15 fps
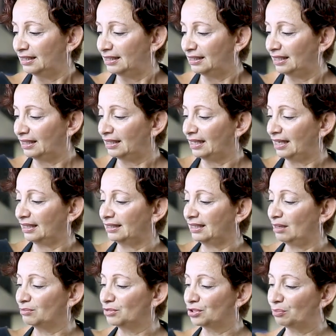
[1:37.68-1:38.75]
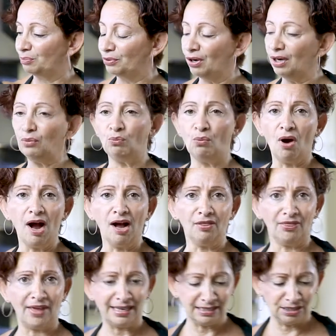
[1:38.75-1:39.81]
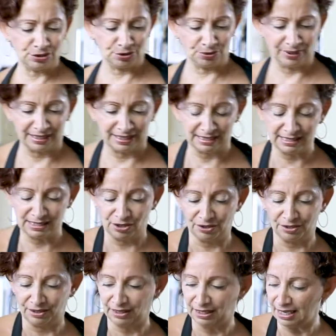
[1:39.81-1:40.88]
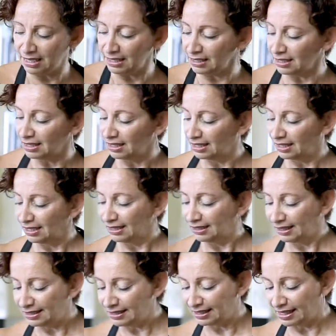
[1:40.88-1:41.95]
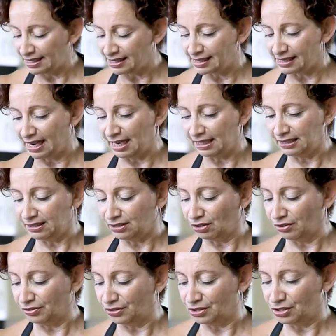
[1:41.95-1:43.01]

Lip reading: Let that come to boil. While that's doing its own thing, let's get started on the